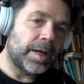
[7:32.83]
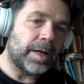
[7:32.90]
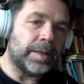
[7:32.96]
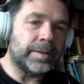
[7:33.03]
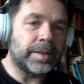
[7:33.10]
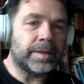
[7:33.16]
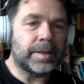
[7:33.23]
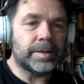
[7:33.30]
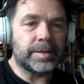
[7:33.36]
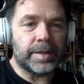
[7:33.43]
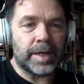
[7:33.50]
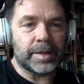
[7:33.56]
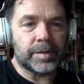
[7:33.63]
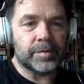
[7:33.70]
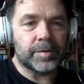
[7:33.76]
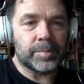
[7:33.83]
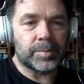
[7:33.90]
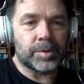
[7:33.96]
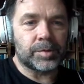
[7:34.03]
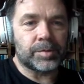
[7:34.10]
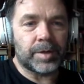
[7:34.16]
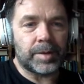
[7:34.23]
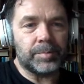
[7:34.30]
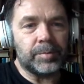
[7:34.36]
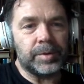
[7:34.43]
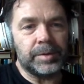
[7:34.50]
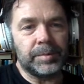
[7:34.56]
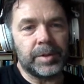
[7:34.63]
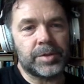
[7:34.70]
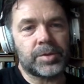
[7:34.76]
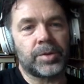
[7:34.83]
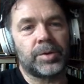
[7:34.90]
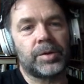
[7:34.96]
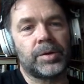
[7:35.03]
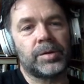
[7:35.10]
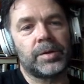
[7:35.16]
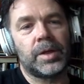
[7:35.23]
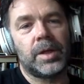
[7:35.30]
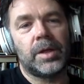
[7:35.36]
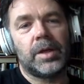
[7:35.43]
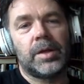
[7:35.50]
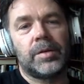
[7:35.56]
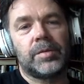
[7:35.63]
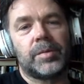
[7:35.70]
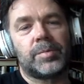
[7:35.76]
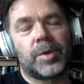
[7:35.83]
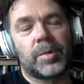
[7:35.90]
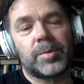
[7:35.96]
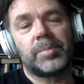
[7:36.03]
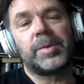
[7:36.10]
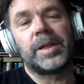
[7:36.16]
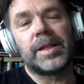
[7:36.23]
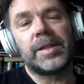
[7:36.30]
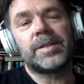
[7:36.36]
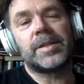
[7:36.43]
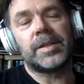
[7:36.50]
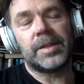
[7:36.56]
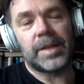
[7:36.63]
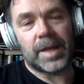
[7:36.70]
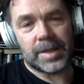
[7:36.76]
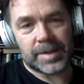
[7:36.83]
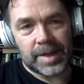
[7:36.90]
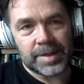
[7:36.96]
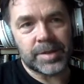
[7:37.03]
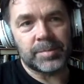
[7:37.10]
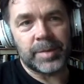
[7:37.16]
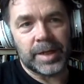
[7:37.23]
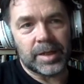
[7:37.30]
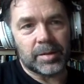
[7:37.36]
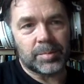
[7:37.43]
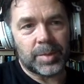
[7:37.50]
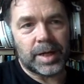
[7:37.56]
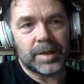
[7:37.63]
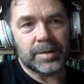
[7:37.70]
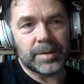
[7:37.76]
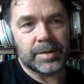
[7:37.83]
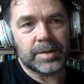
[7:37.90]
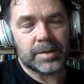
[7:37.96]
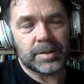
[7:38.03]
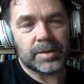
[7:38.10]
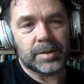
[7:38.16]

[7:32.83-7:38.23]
and then at the end of the program we return the probability as estimated by this